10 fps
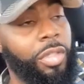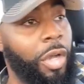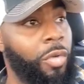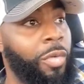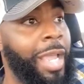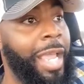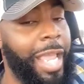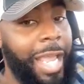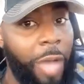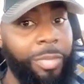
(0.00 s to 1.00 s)
So
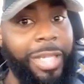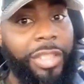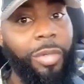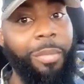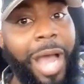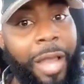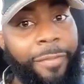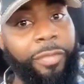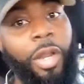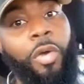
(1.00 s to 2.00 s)
it helps get your
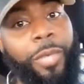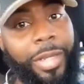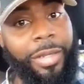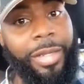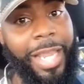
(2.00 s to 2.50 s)
mind flowing